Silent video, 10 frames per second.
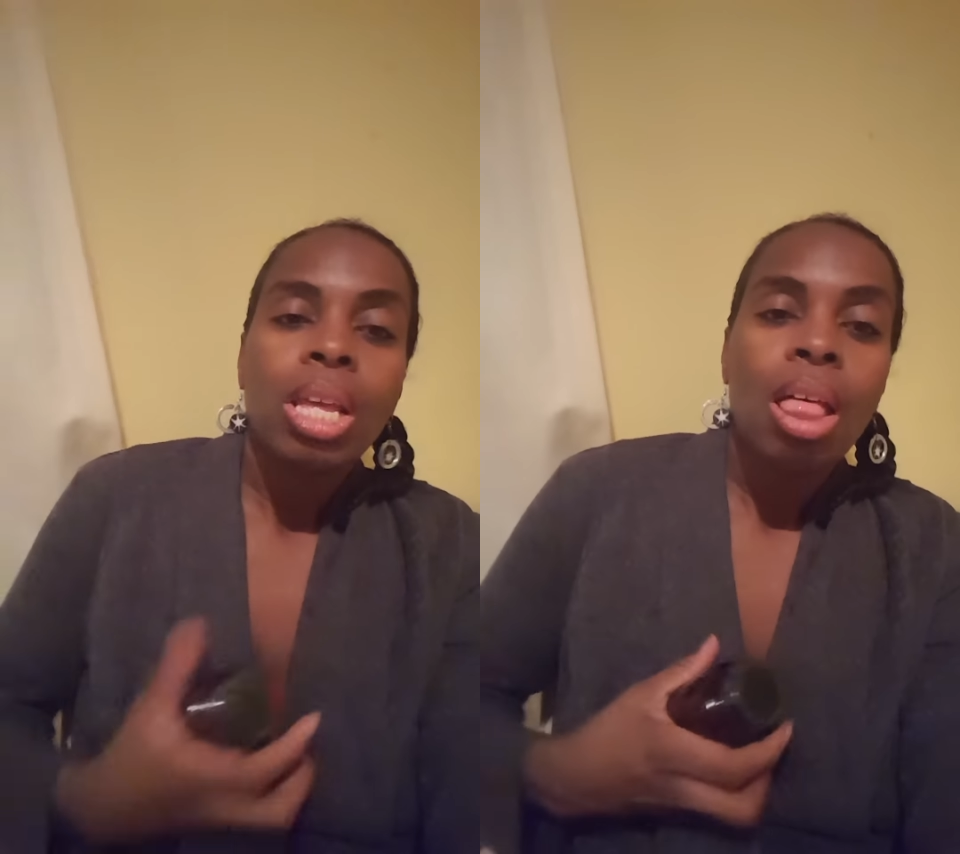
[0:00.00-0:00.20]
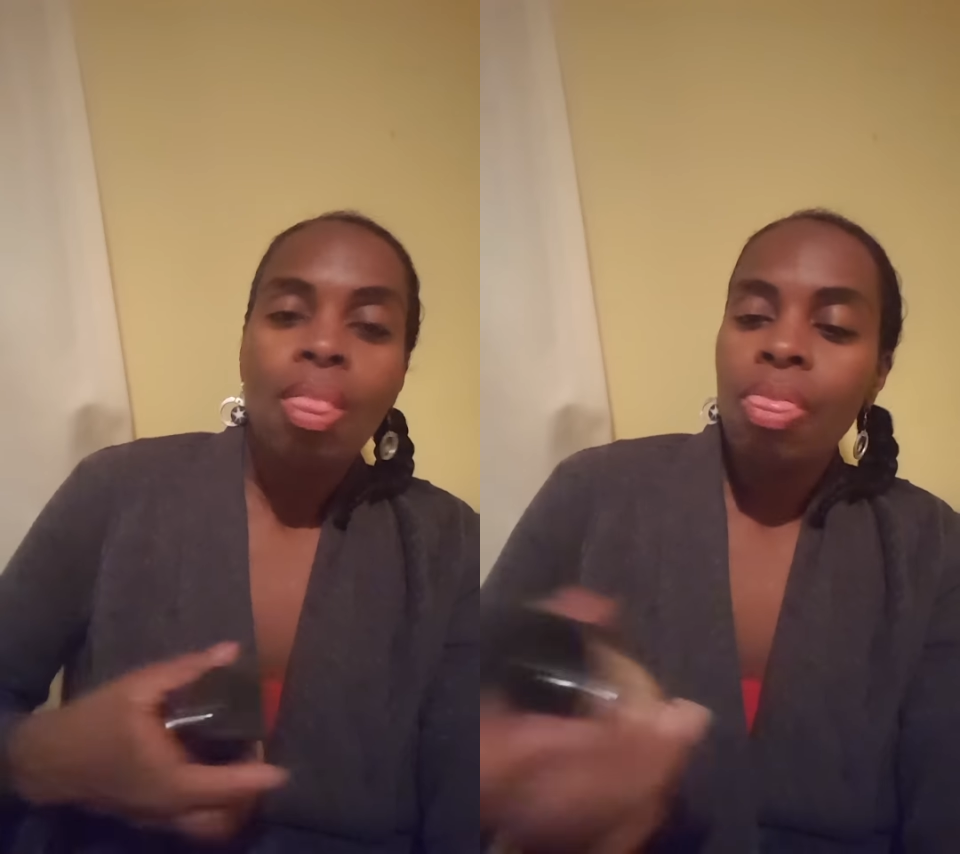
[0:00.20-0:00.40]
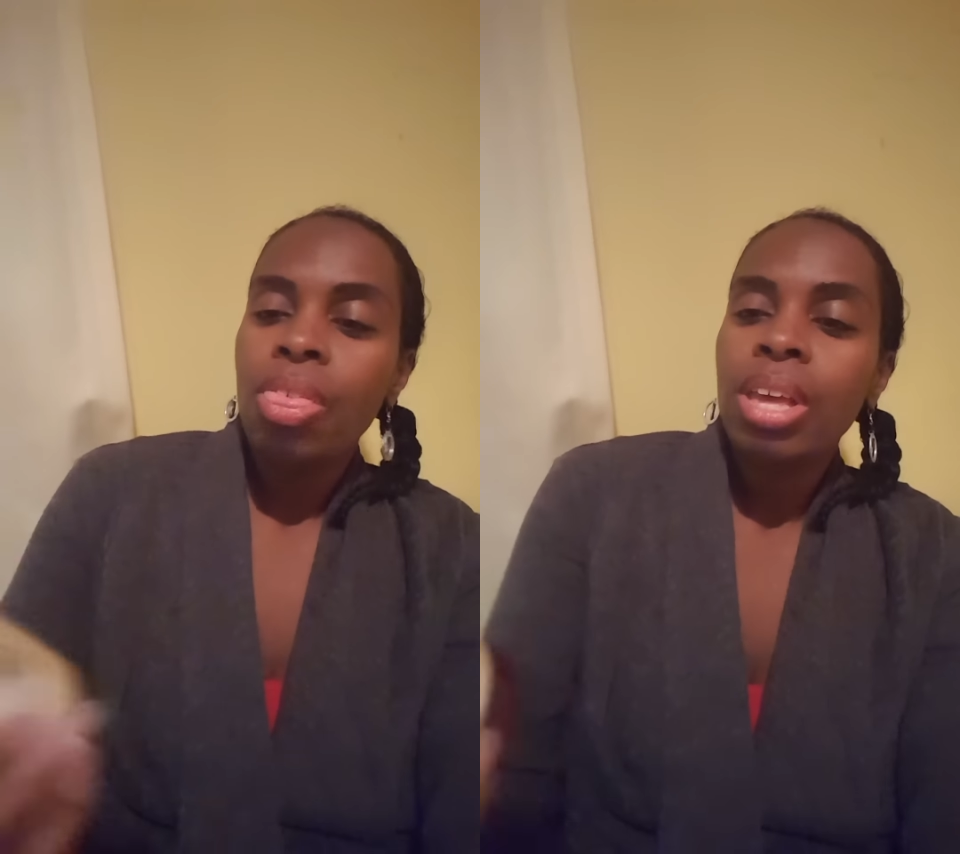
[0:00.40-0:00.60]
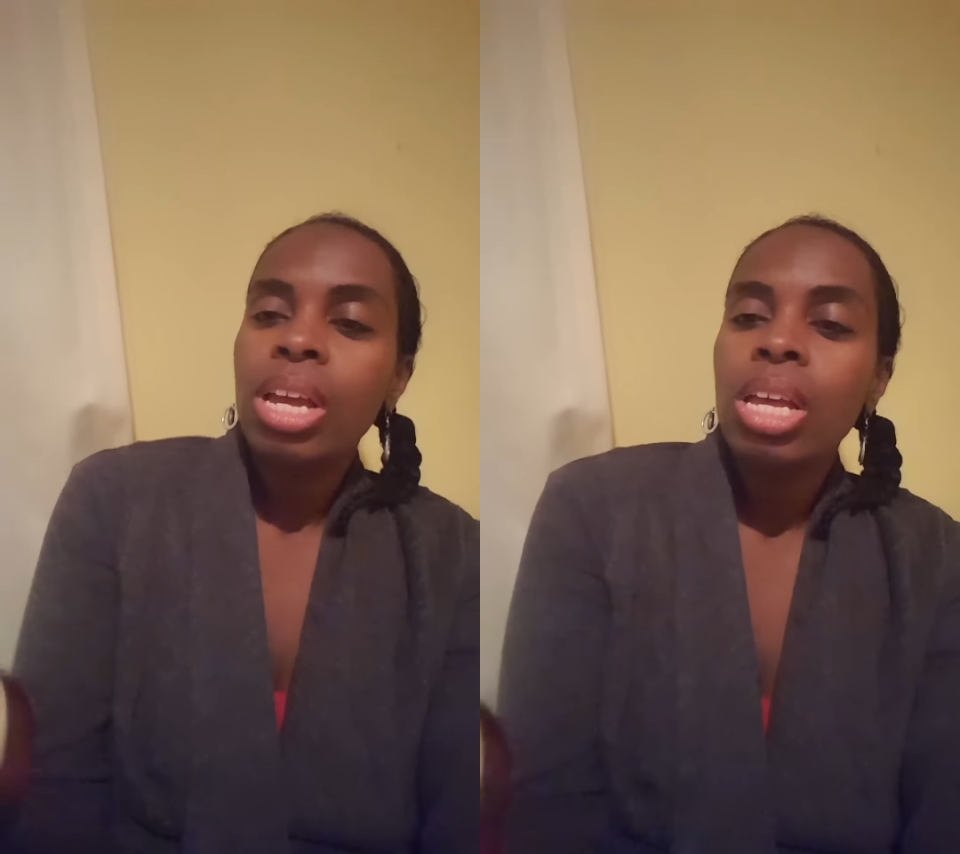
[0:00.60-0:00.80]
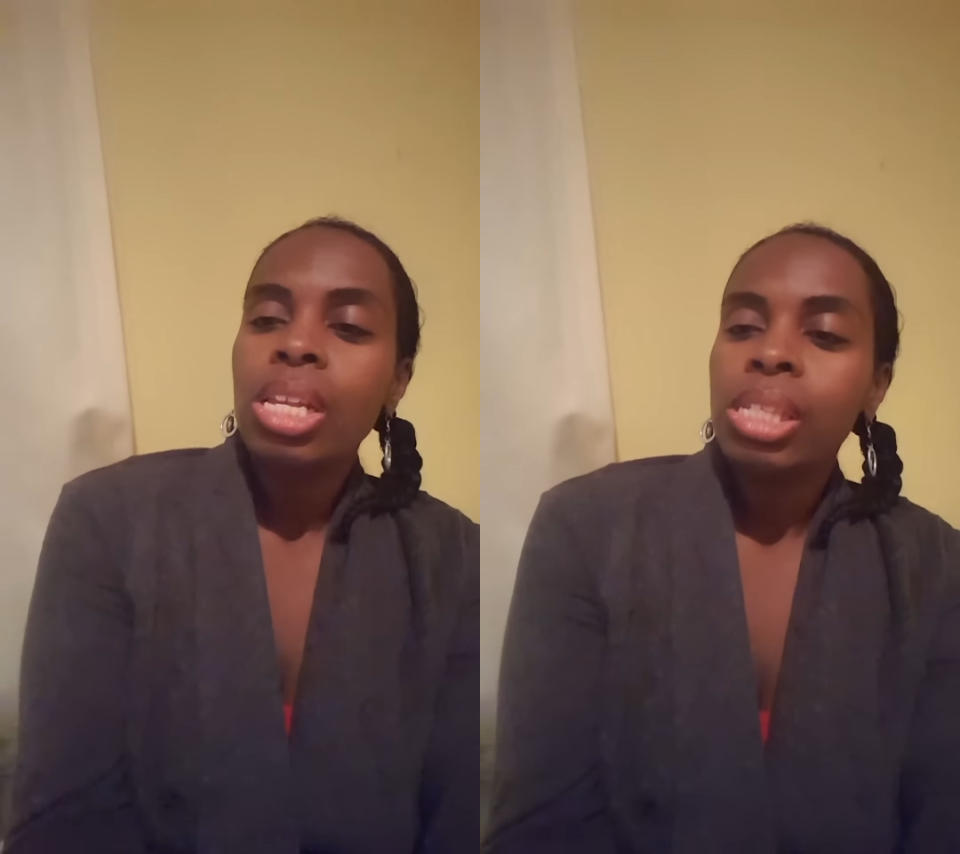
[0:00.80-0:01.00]

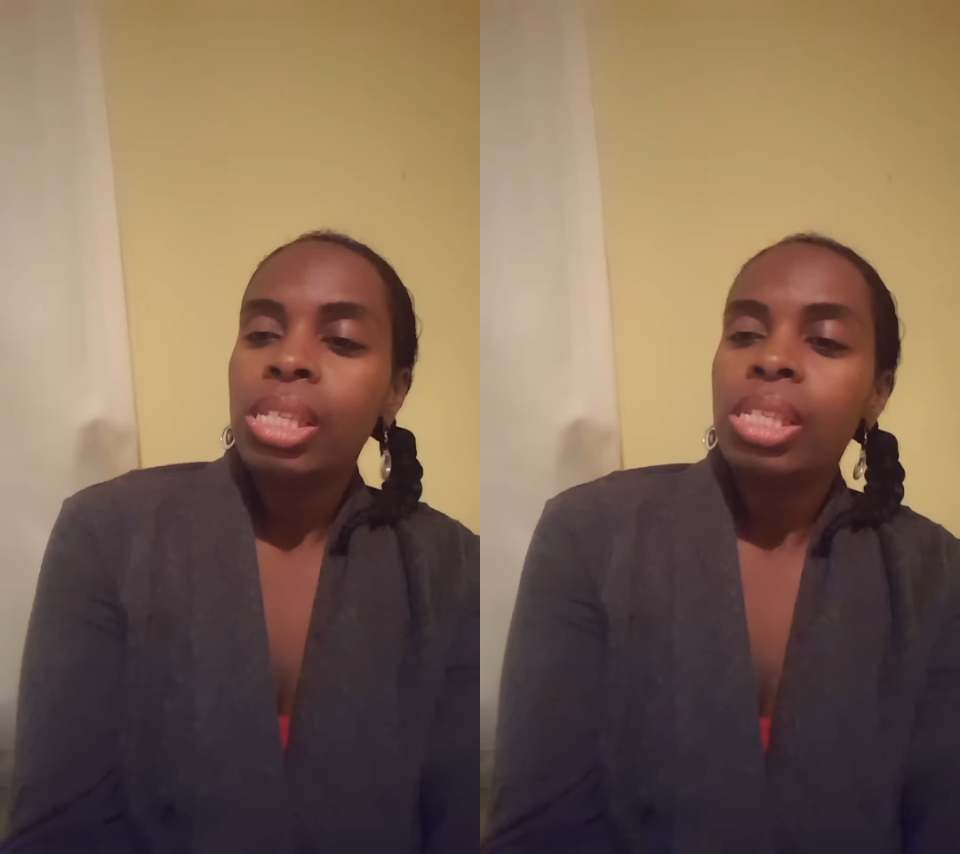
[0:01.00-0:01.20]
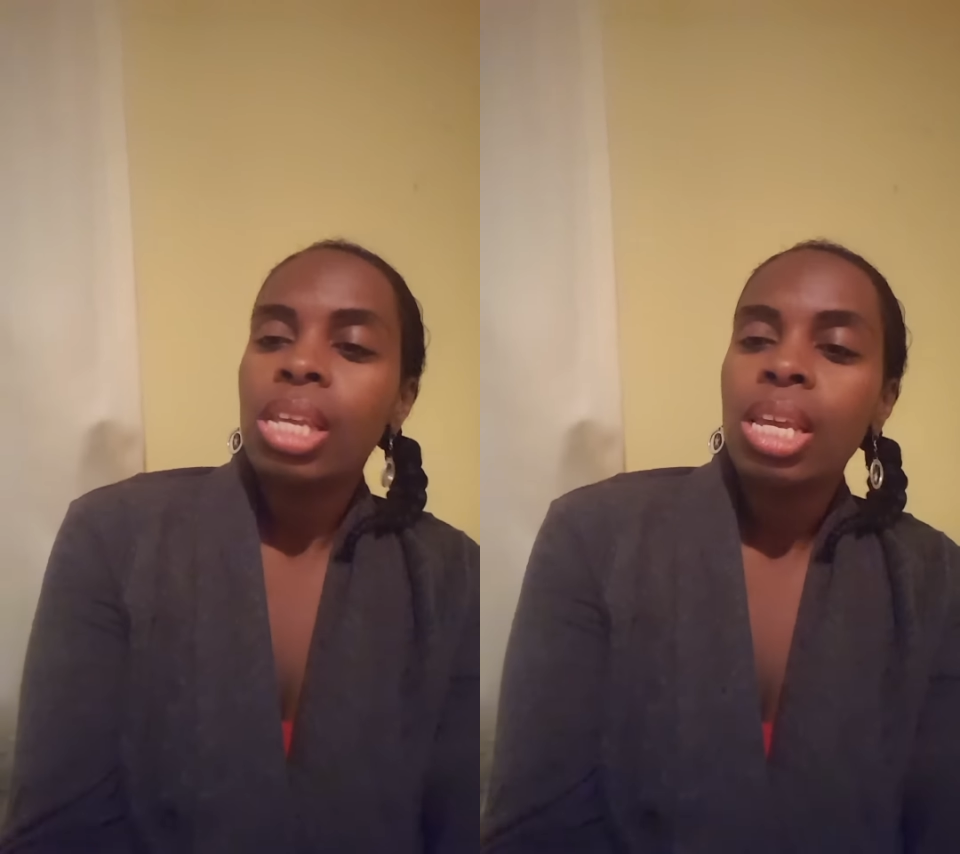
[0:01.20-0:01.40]
This